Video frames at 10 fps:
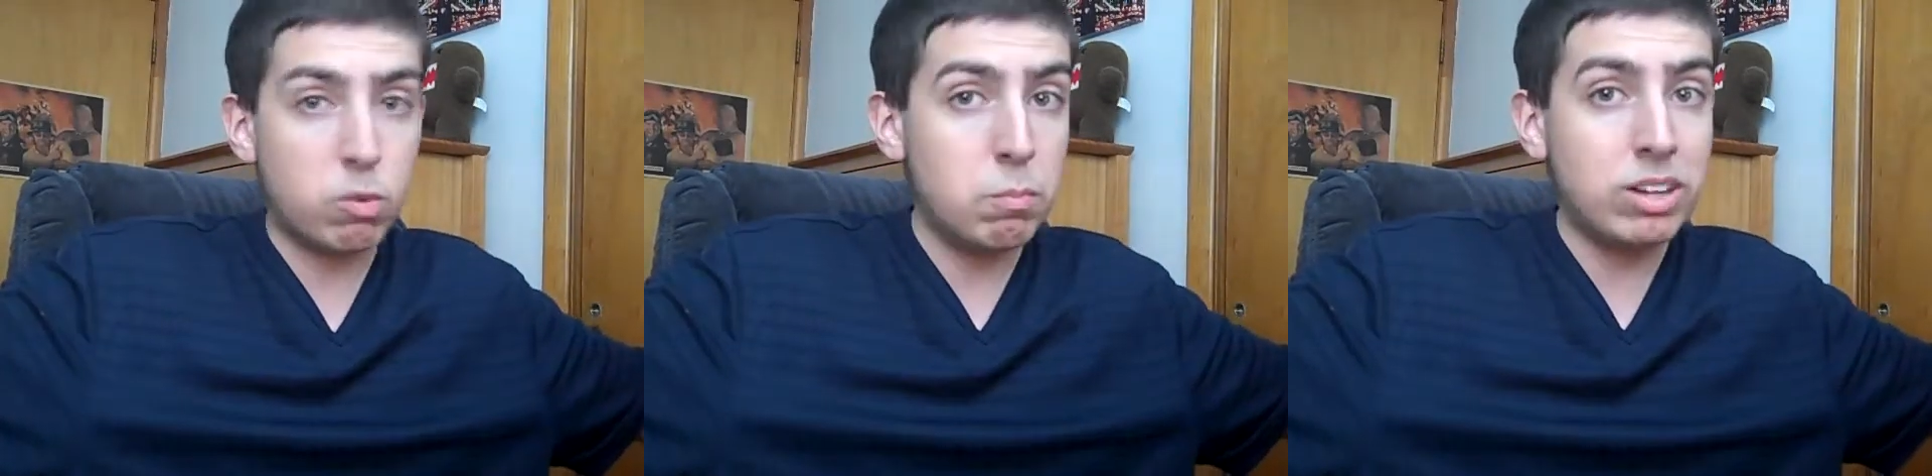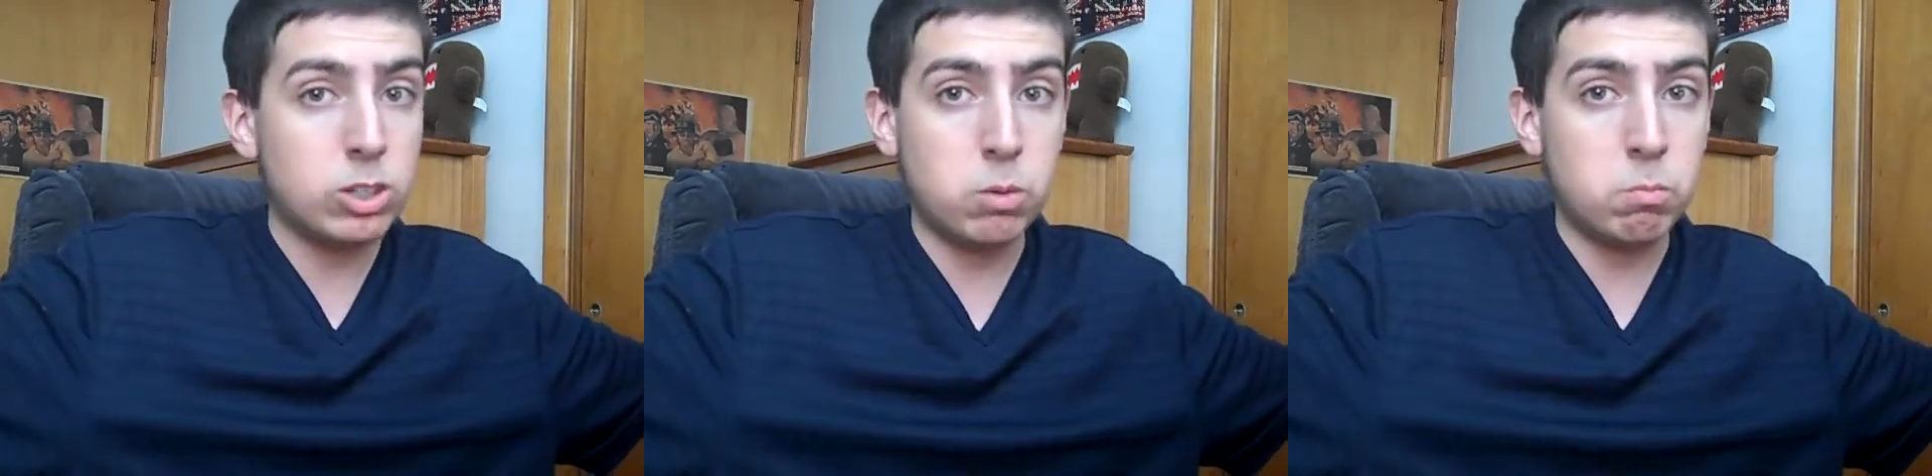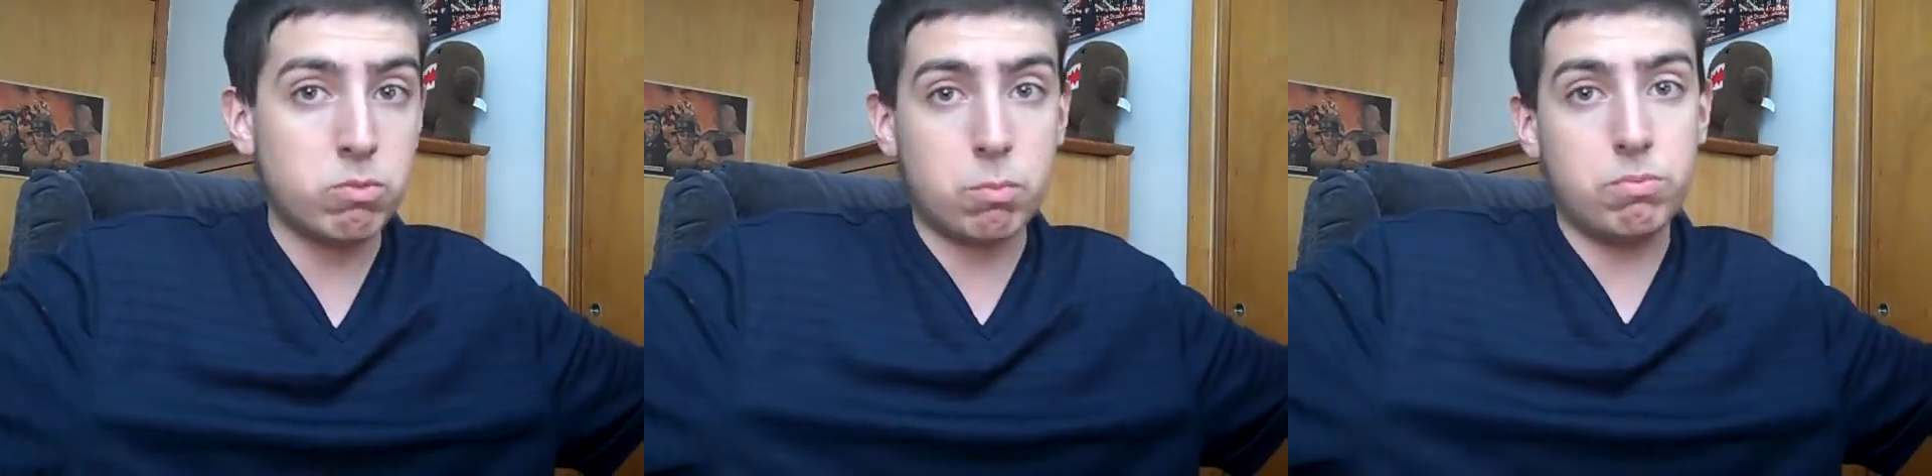
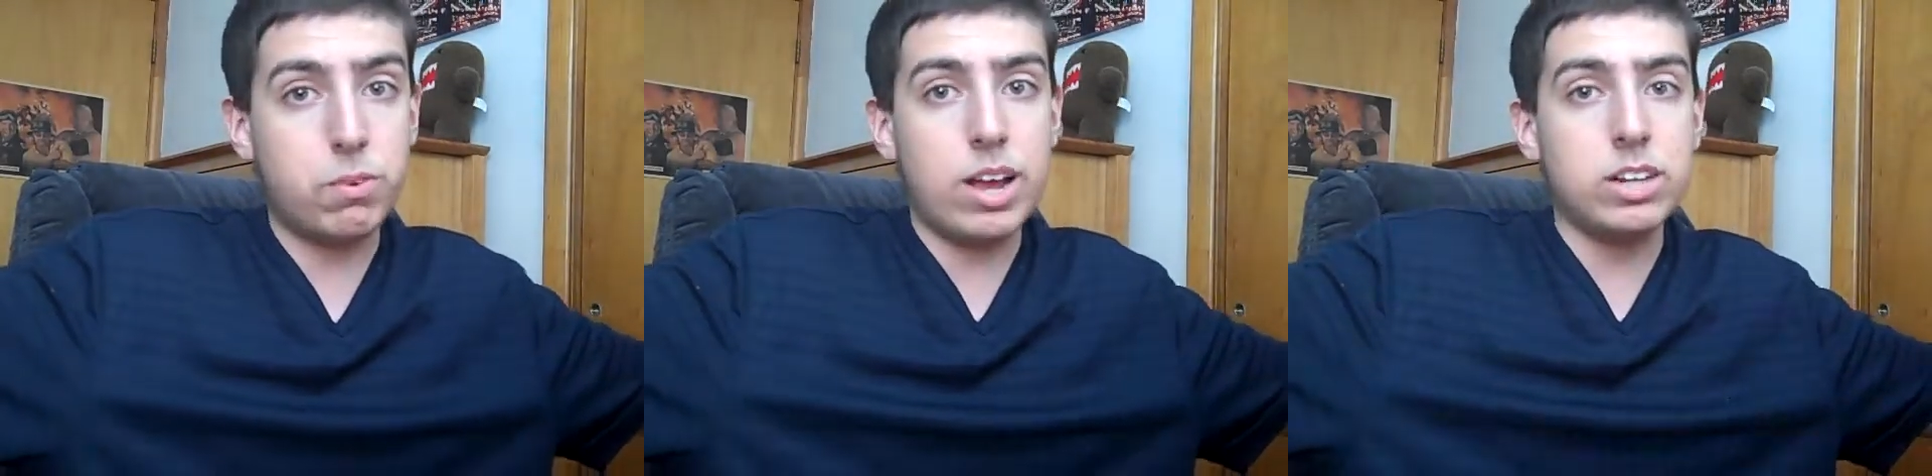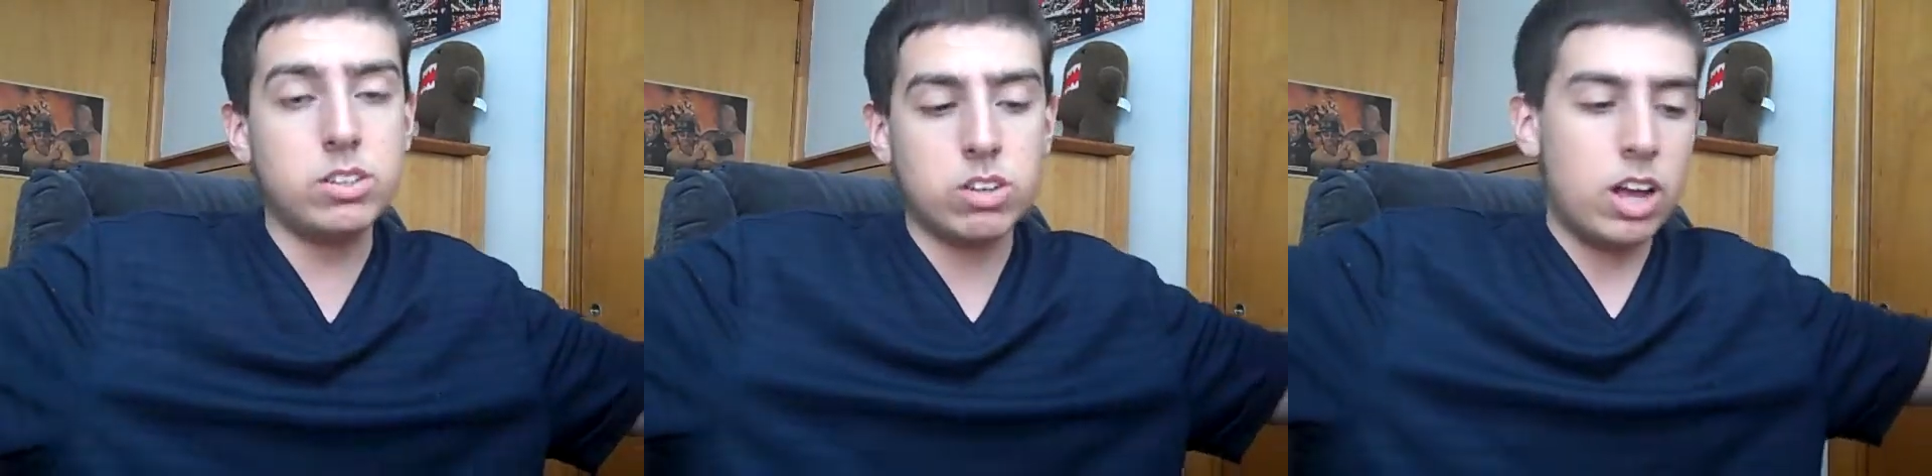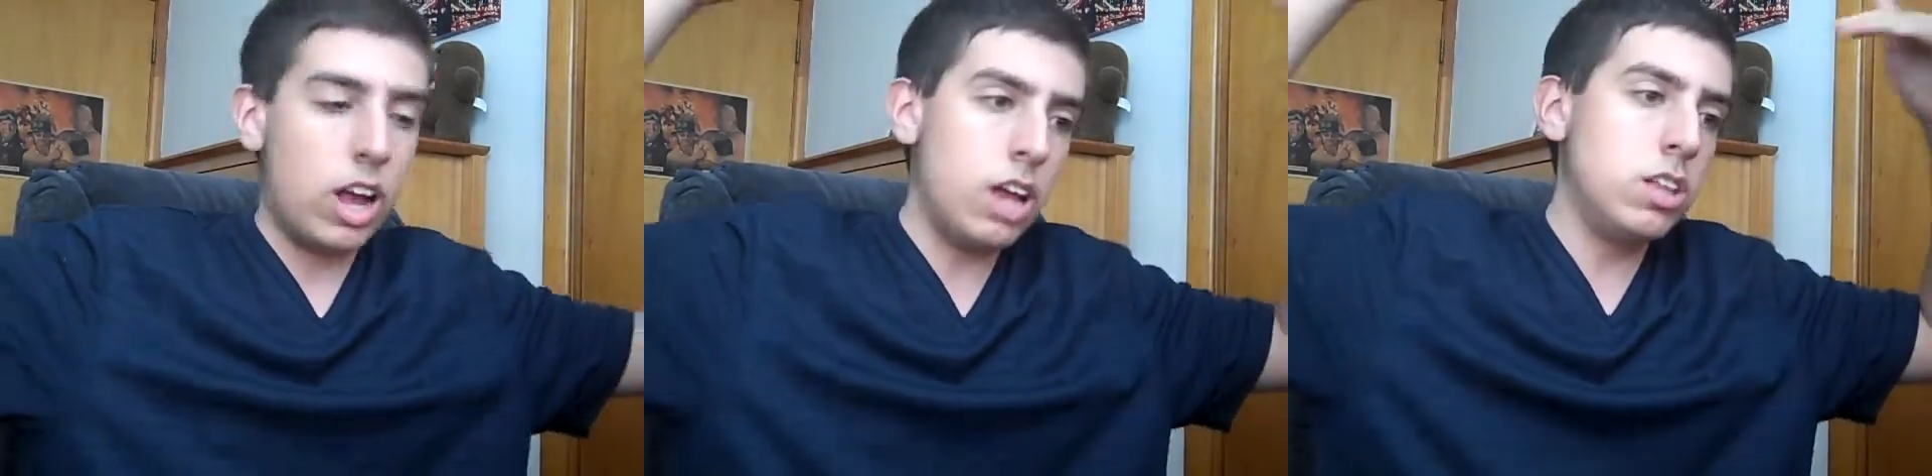momentum from fans,
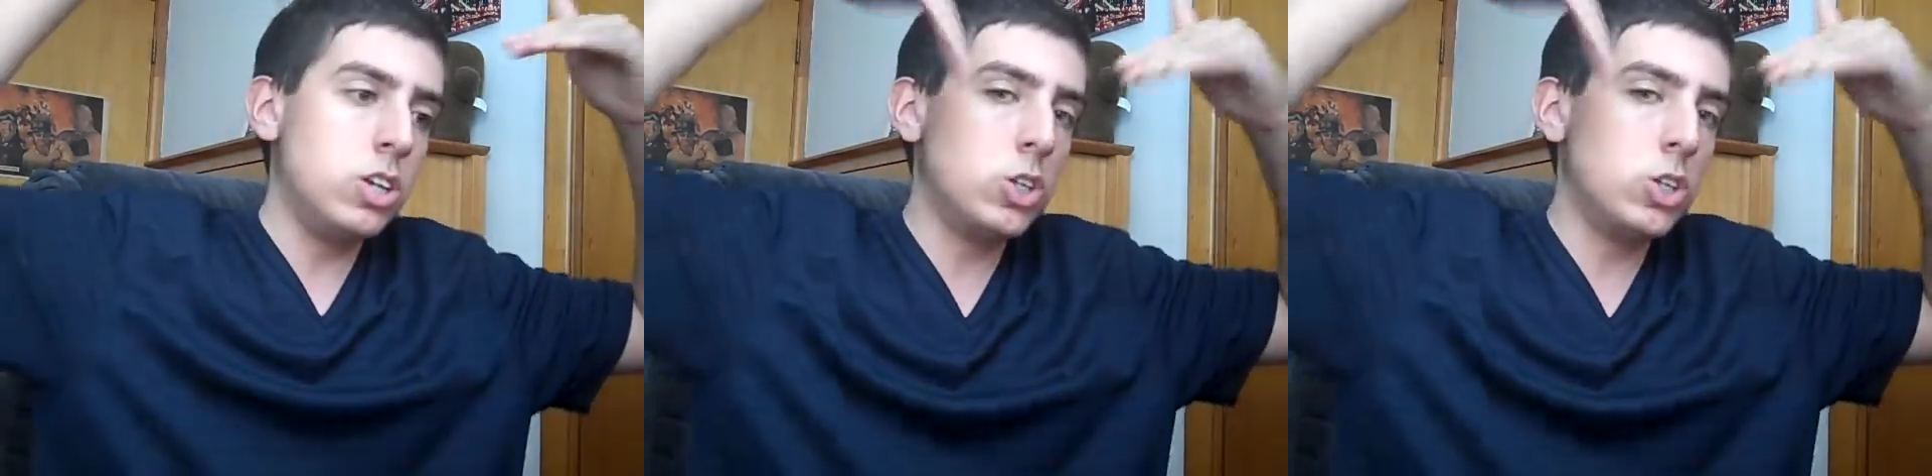and then